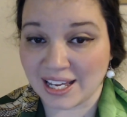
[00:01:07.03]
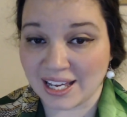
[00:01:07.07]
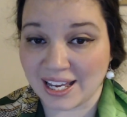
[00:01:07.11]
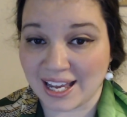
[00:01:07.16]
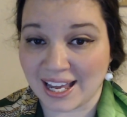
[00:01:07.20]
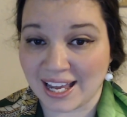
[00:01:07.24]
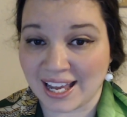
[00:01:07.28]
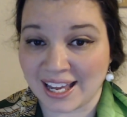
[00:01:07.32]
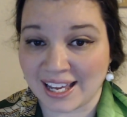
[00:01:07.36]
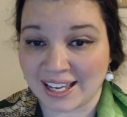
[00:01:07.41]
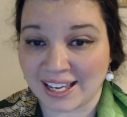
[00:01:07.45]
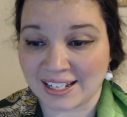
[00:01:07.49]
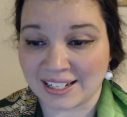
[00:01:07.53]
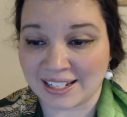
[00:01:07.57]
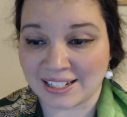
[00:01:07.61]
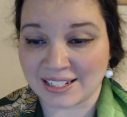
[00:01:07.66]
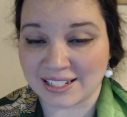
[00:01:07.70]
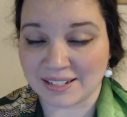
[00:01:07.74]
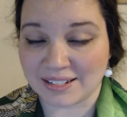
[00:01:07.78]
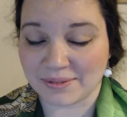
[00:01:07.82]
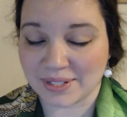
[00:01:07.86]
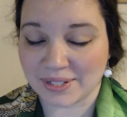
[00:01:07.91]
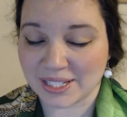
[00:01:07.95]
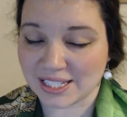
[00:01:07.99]
And
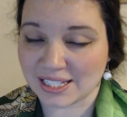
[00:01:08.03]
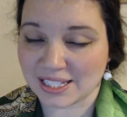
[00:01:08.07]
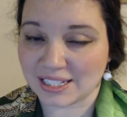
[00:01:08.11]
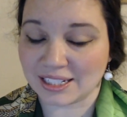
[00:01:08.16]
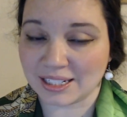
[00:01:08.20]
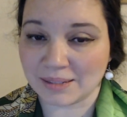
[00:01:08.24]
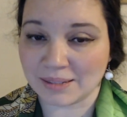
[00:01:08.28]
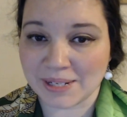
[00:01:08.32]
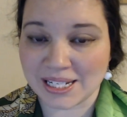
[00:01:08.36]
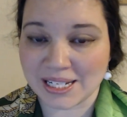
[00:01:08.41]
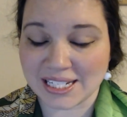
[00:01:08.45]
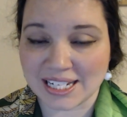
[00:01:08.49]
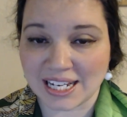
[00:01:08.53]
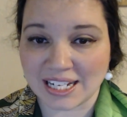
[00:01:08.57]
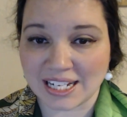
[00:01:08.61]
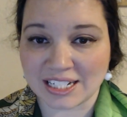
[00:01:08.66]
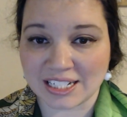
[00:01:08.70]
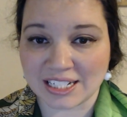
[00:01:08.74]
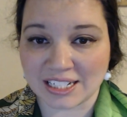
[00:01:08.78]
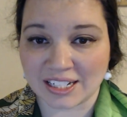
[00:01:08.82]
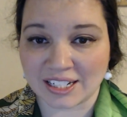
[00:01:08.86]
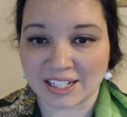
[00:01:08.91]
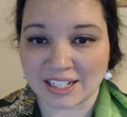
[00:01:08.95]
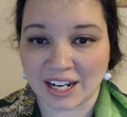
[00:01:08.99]
it was a little bit
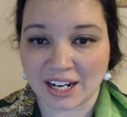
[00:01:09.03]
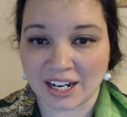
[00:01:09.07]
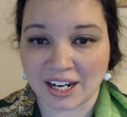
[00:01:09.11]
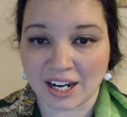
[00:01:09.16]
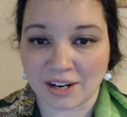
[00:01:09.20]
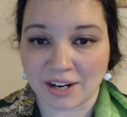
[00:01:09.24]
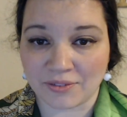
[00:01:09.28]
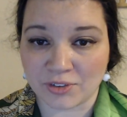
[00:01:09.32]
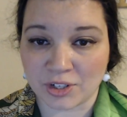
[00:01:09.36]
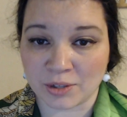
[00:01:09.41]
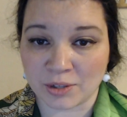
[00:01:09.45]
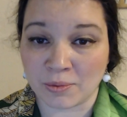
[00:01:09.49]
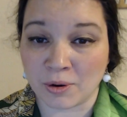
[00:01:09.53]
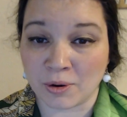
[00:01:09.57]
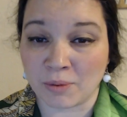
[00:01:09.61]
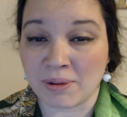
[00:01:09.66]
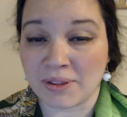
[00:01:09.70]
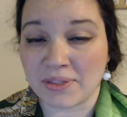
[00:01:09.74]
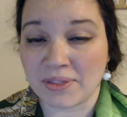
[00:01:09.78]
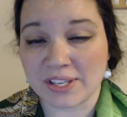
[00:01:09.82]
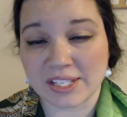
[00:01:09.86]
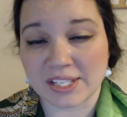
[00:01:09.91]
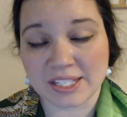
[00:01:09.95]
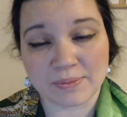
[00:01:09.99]
tender and uncomfortable, but
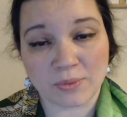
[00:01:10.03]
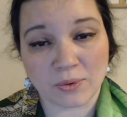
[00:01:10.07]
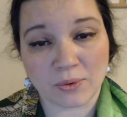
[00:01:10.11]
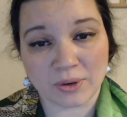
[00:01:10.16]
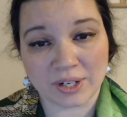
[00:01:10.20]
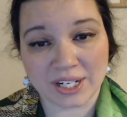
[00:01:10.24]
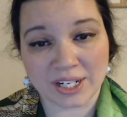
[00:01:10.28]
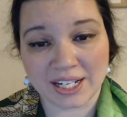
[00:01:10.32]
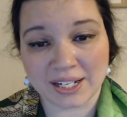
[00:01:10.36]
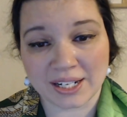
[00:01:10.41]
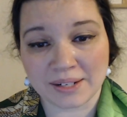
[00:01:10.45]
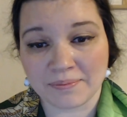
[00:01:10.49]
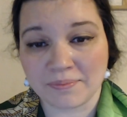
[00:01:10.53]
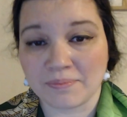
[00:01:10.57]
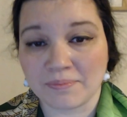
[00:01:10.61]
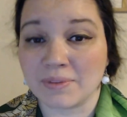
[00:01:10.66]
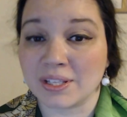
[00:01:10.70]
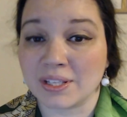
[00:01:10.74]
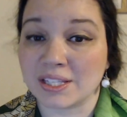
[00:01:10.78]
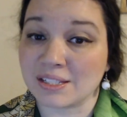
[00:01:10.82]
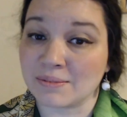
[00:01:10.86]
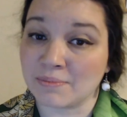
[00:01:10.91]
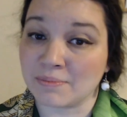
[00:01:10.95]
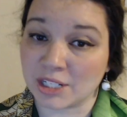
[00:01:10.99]
this morning
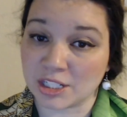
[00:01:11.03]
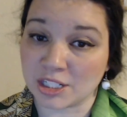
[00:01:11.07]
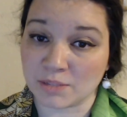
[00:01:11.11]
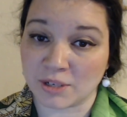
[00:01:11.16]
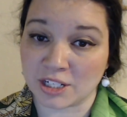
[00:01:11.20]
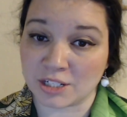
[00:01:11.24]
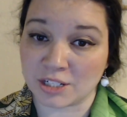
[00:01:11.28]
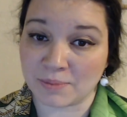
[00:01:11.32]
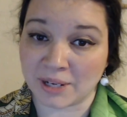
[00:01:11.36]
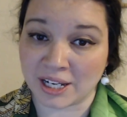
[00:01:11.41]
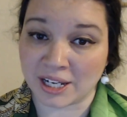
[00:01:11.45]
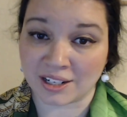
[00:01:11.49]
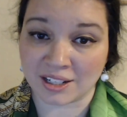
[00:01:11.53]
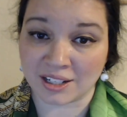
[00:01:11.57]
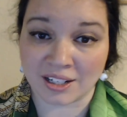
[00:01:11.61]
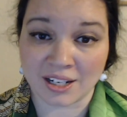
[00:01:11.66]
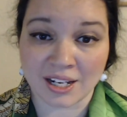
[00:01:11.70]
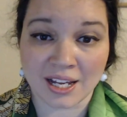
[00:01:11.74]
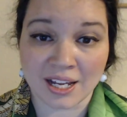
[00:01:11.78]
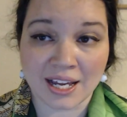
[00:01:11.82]
it's much, much better.